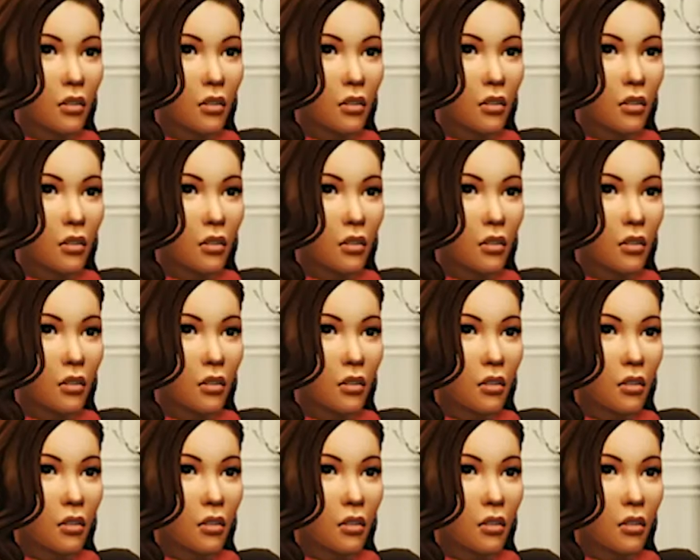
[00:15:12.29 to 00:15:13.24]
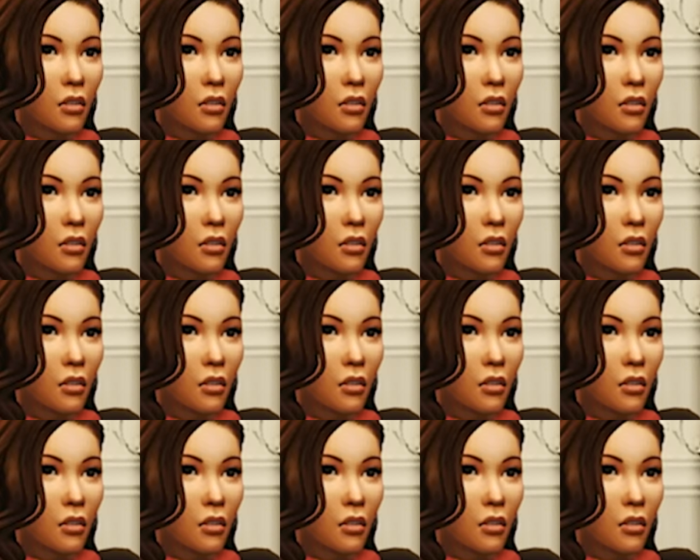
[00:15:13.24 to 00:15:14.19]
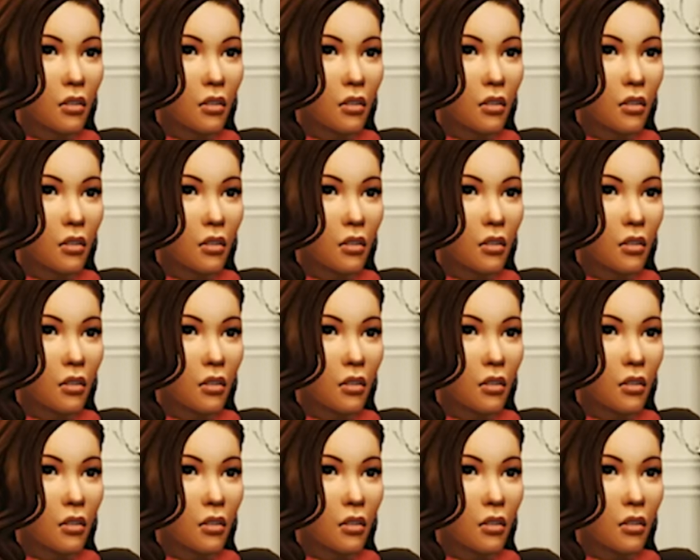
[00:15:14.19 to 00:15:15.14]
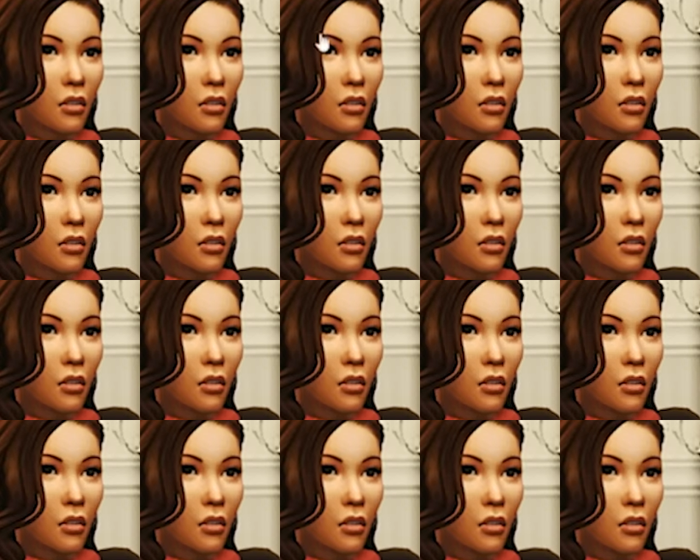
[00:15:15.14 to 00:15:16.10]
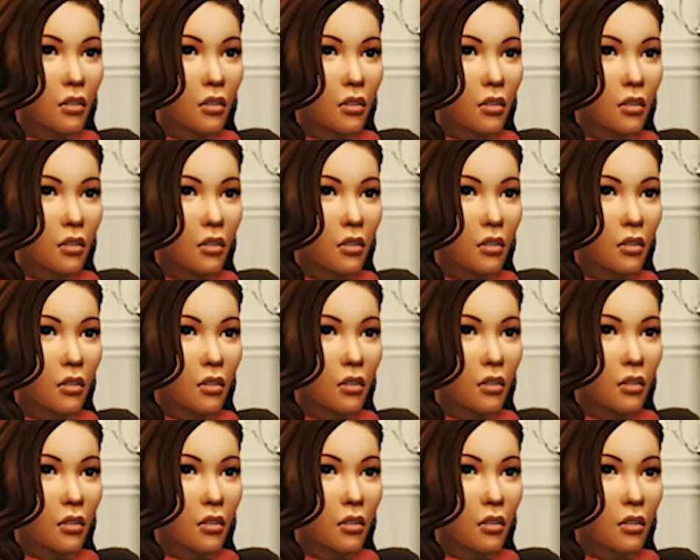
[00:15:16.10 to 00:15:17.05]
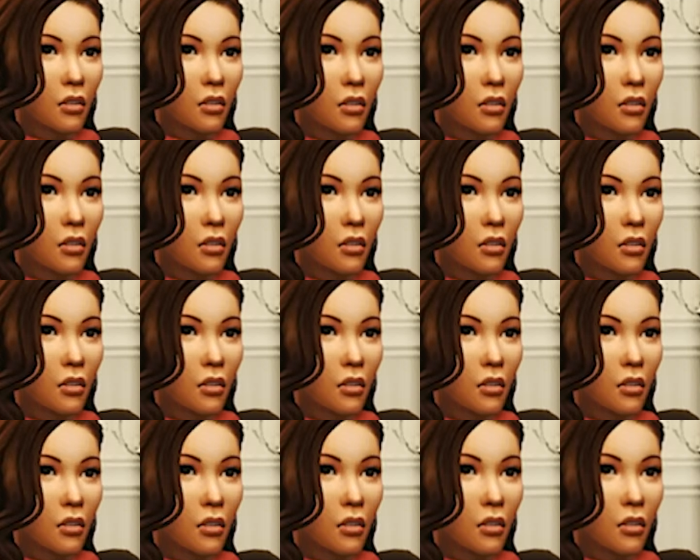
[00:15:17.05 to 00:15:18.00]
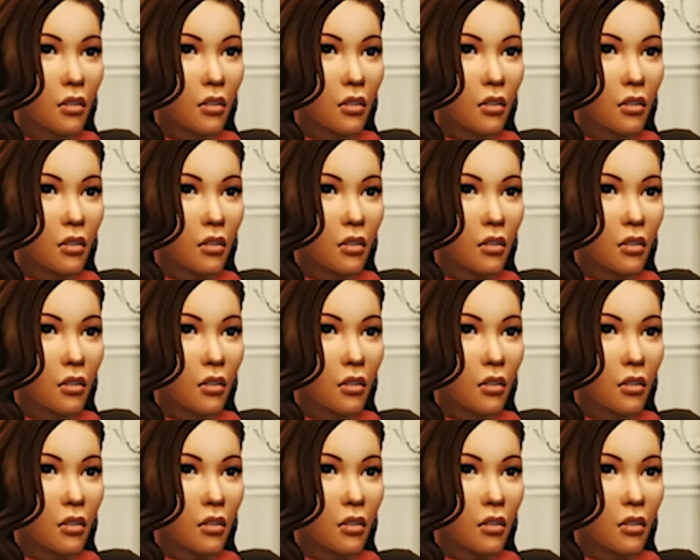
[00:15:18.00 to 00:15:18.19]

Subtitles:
(not speaking)